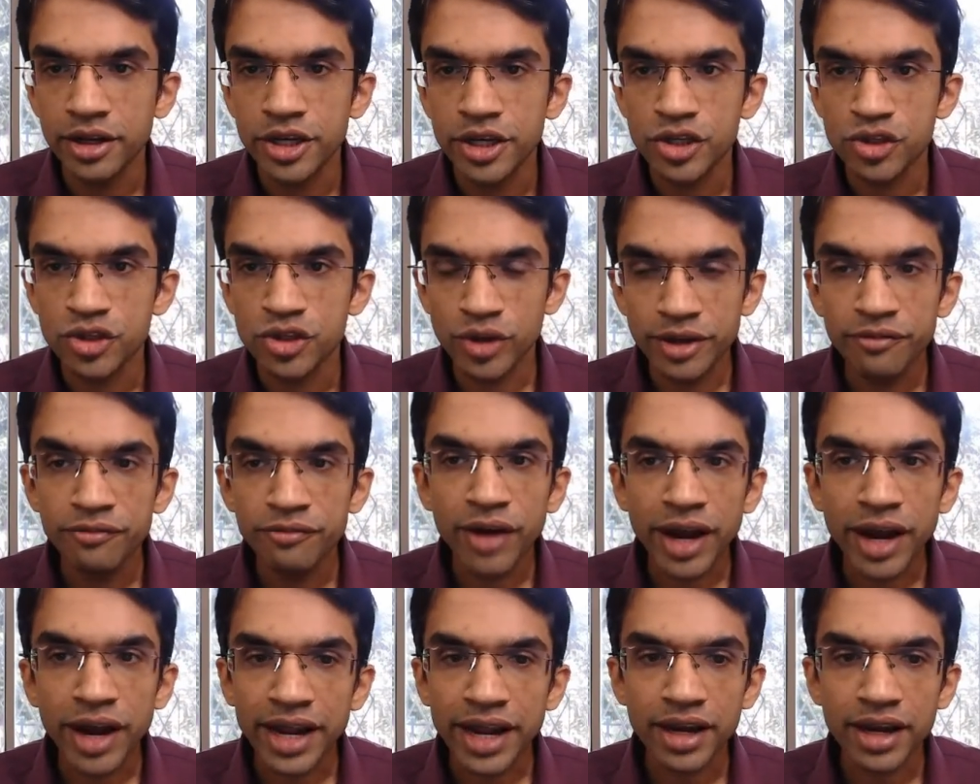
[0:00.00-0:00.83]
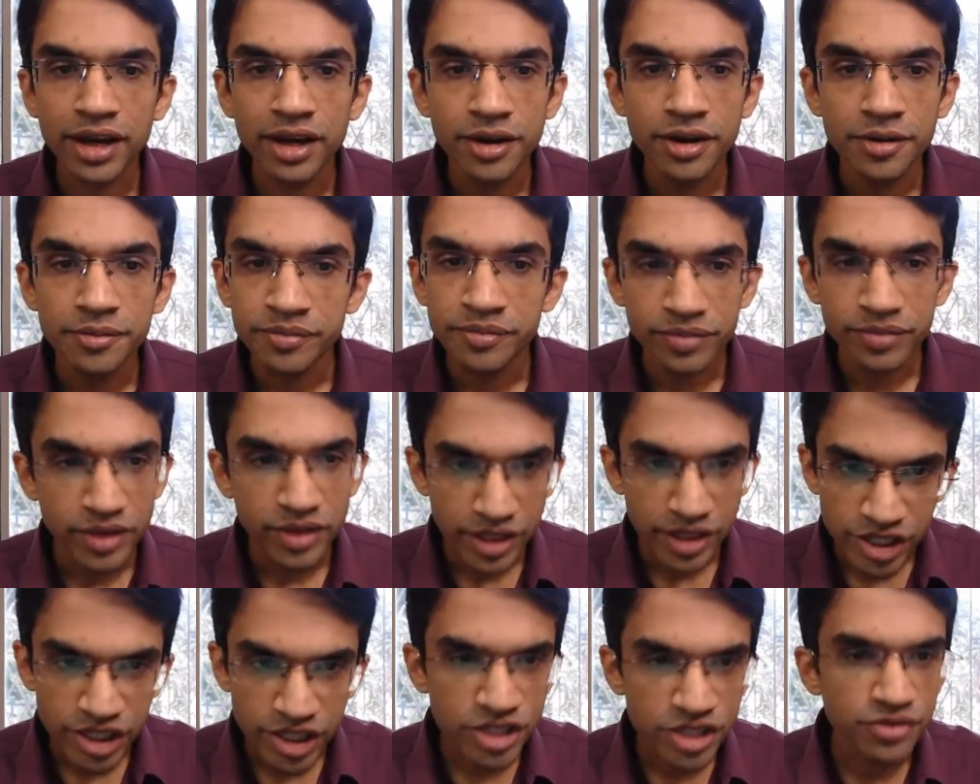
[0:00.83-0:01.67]
So, if I
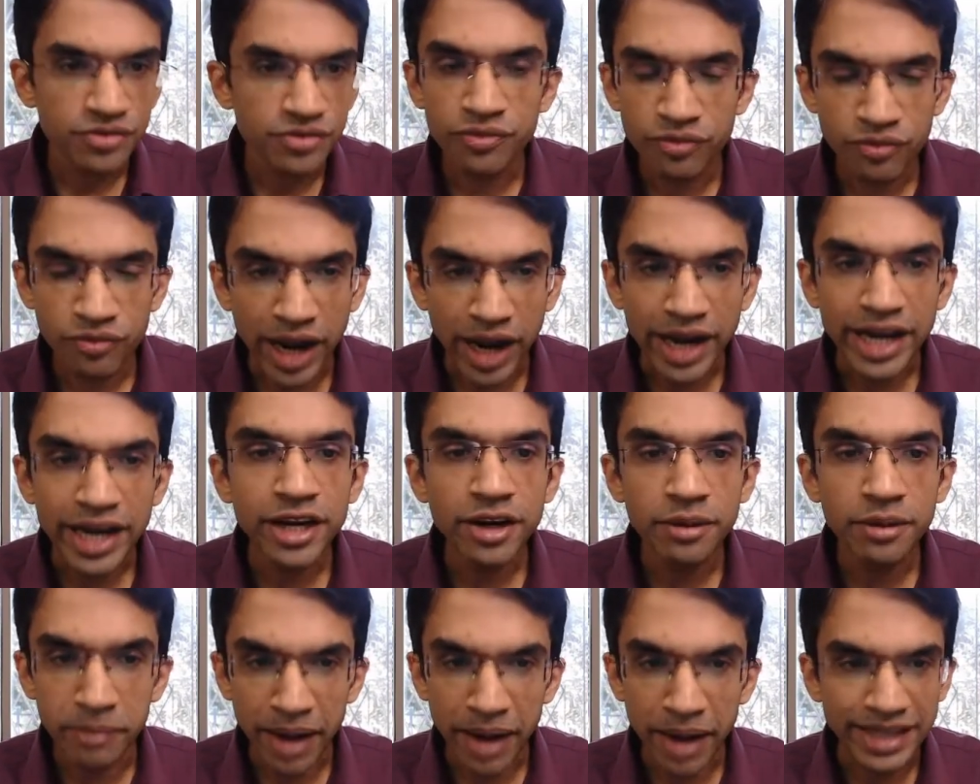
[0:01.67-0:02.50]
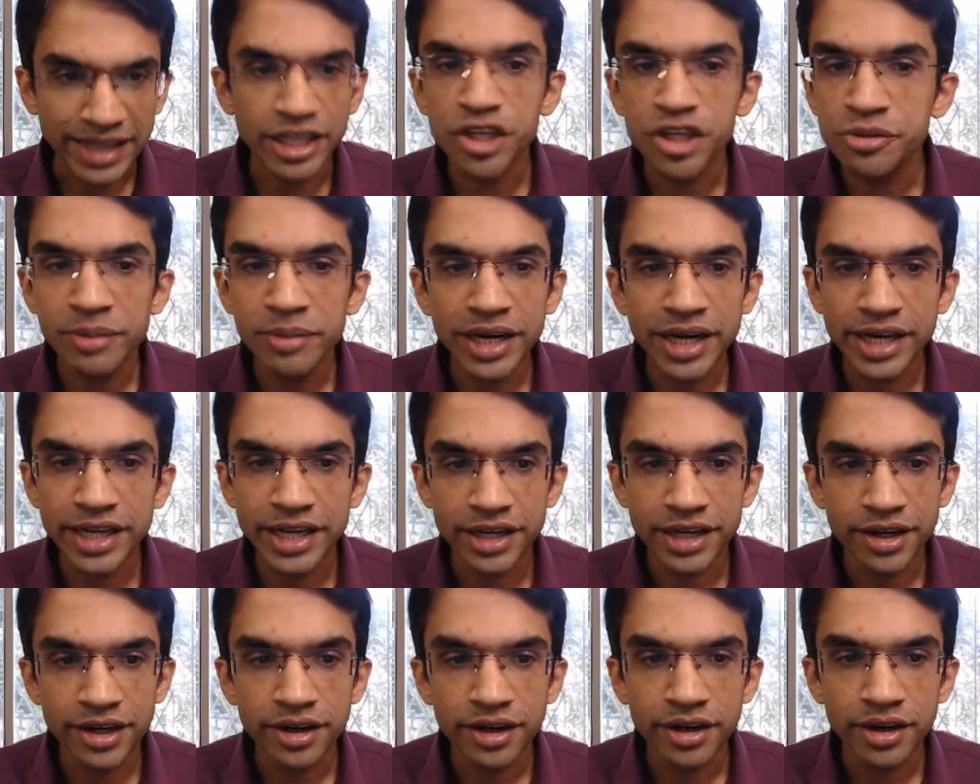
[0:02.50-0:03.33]
just find management
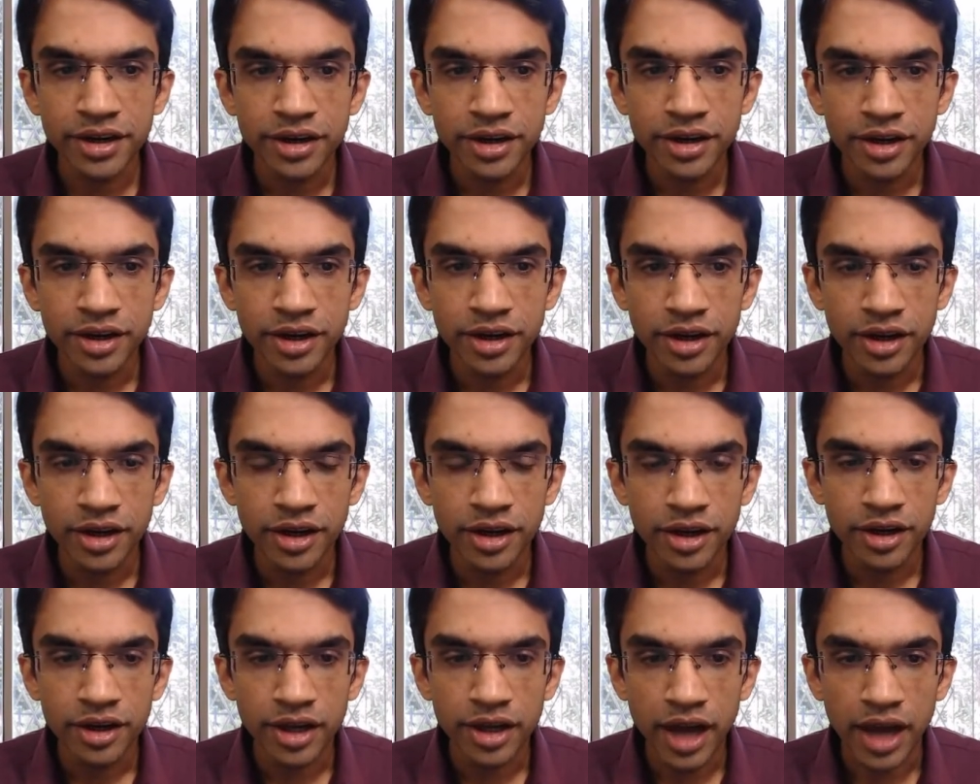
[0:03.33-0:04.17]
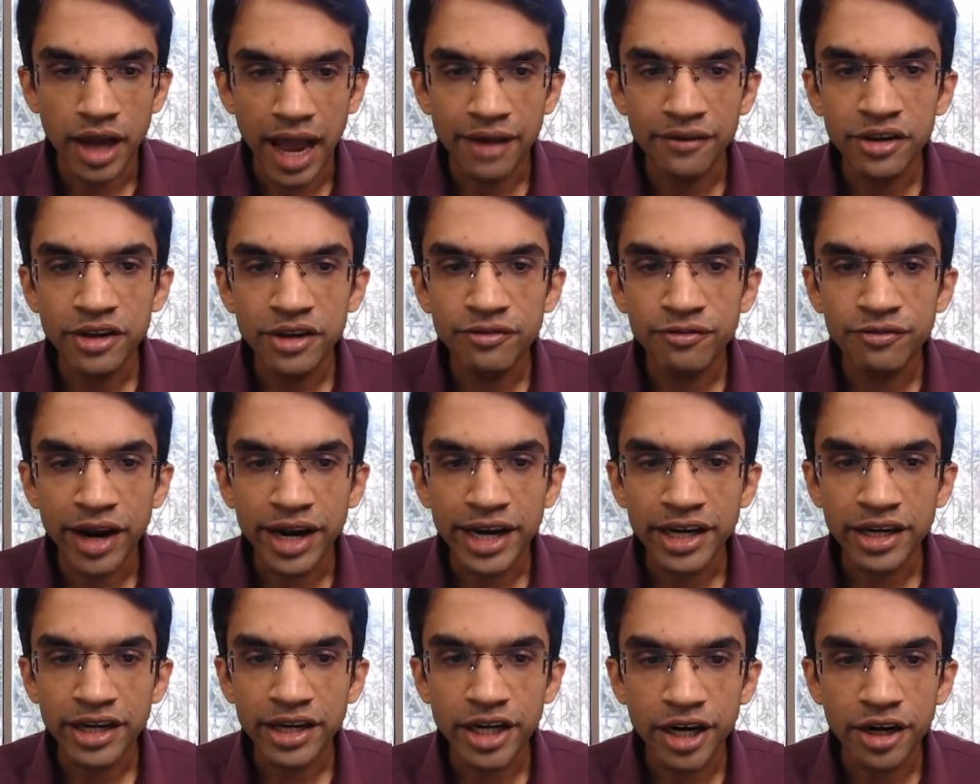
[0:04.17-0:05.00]
here, I will
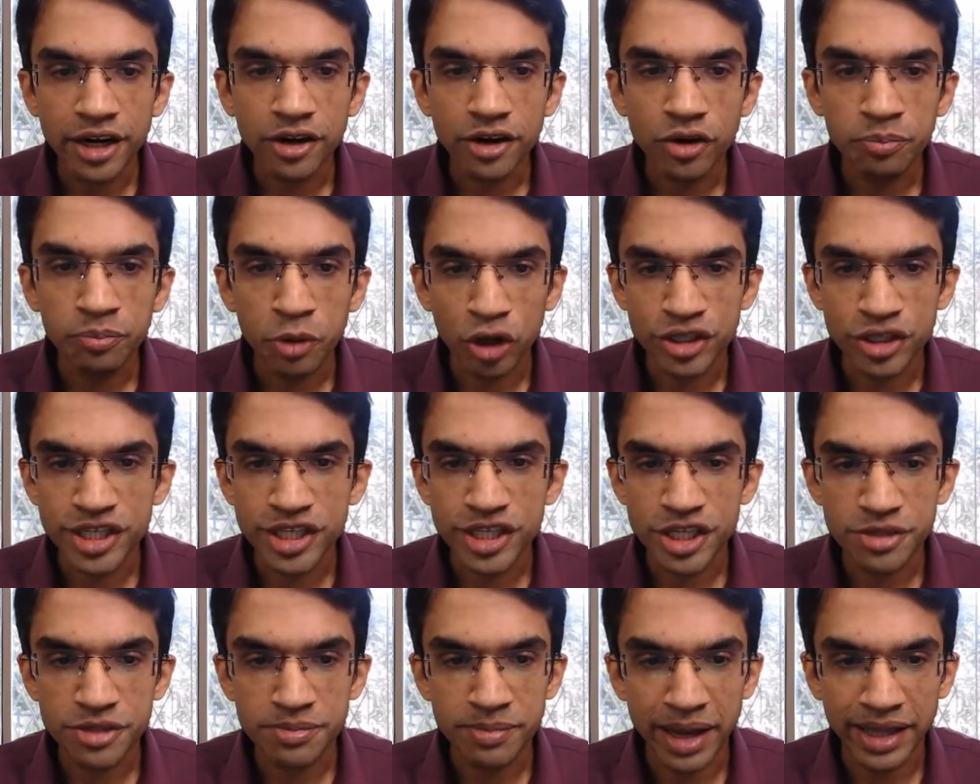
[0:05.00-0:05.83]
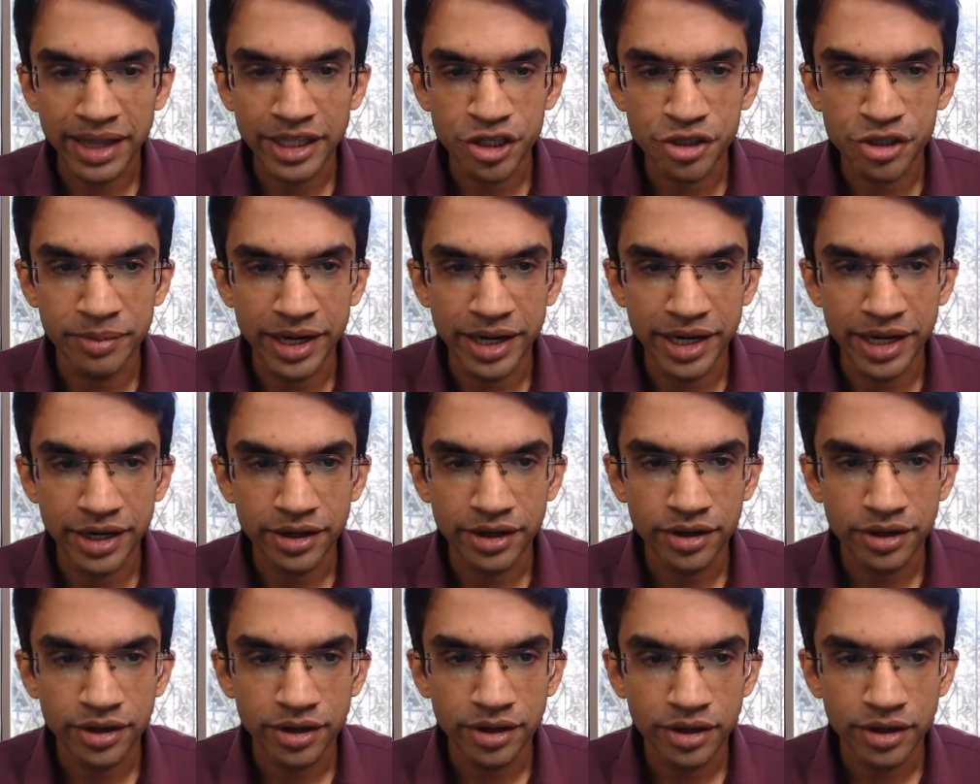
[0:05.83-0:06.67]
find process management.
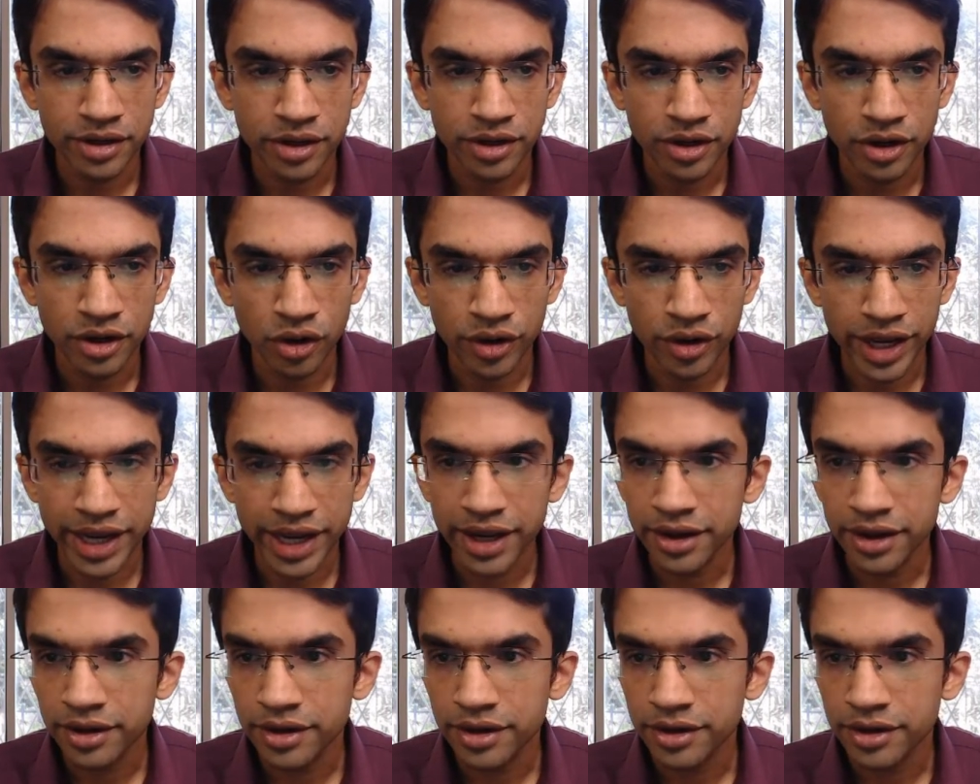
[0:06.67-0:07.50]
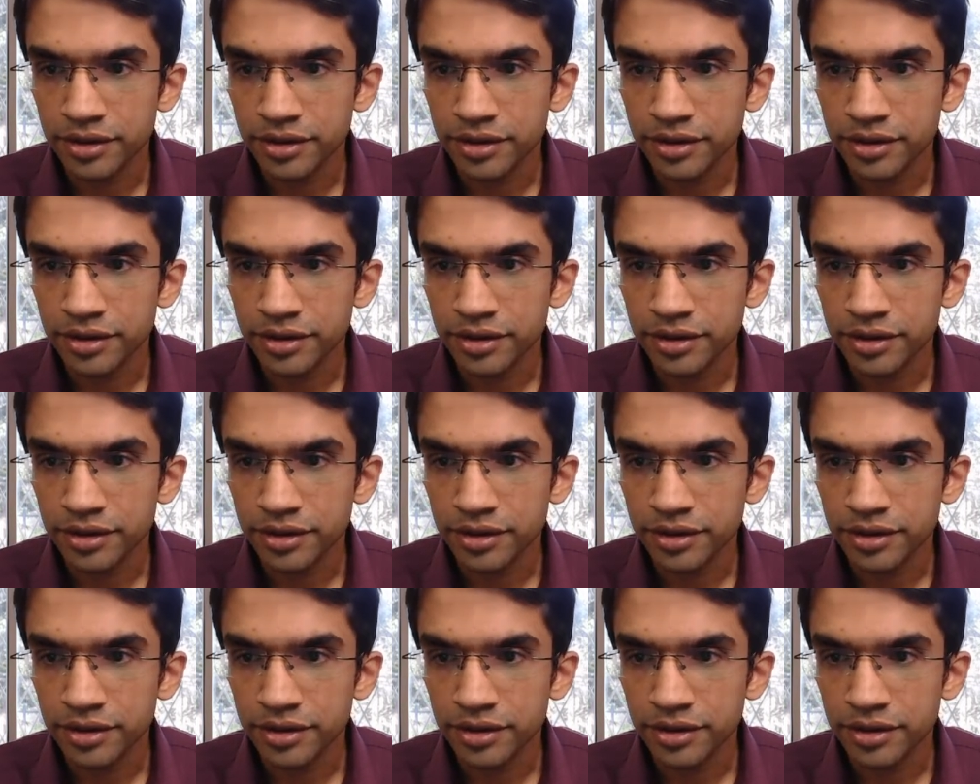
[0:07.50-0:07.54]
Okay.